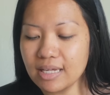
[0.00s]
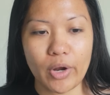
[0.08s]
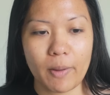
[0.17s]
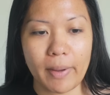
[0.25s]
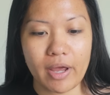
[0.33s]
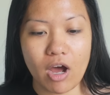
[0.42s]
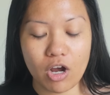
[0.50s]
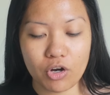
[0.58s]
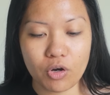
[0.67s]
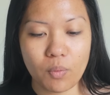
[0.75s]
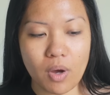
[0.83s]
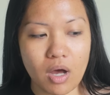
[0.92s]
Went on my hot
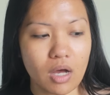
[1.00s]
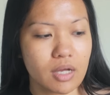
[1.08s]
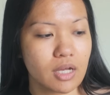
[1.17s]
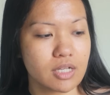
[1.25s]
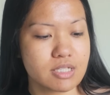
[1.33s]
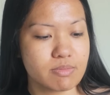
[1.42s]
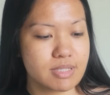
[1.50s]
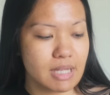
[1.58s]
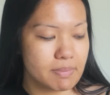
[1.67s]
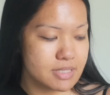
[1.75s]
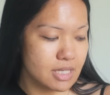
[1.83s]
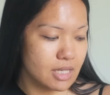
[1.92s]
girl walk, got some
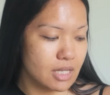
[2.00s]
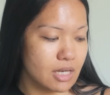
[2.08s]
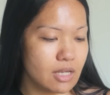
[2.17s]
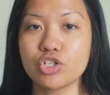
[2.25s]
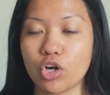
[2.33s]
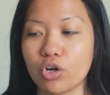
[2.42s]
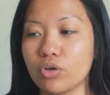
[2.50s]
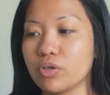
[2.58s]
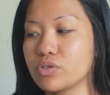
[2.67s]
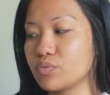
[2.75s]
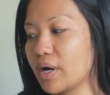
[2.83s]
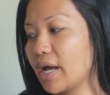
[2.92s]
steps in,
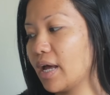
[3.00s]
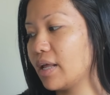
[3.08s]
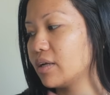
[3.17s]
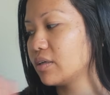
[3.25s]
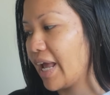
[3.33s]
journaled, read,